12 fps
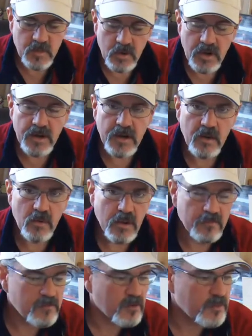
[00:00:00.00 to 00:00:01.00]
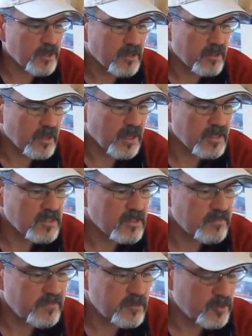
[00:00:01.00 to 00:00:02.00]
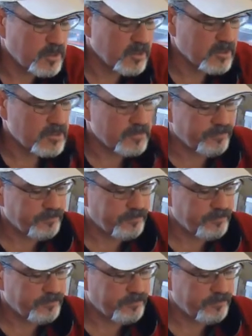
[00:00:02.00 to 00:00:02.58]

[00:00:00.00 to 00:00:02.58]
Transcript: working out well for me on the last few builds.